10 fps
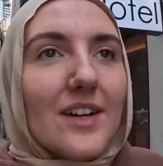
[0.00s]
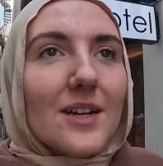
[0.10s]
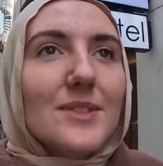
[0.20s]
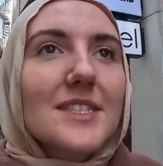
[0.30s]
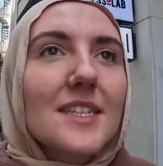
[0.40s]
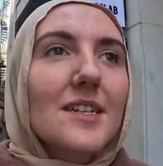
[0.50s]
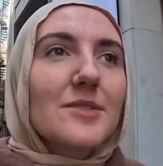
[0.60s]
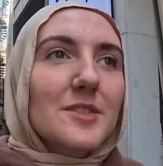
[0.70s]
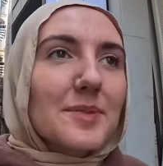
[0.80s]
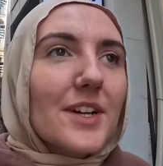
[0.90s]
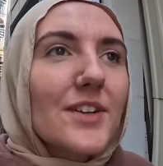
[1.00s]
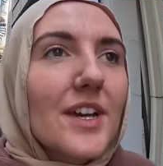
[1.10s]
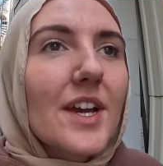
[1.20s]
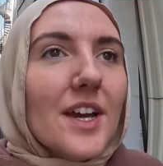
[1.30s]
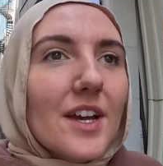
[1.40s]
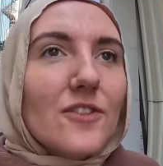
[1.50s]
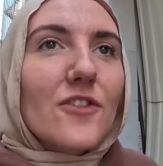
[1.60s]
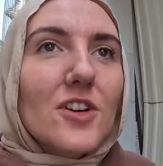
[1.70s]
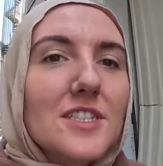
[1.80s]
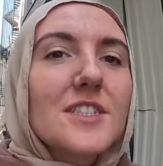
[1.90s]
I would say it was about
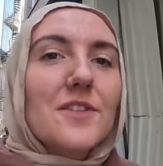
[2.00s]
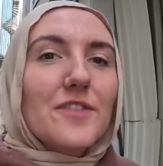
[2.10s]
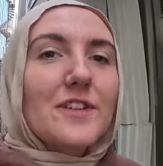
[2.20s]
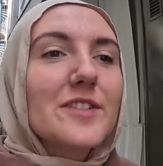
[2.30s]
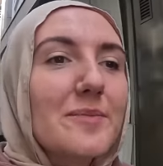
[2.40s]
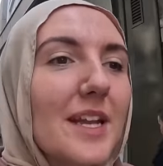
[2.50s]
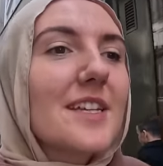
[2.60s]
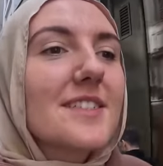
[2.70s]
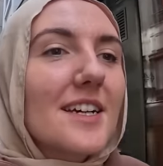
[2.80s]
40 to 50 minutes,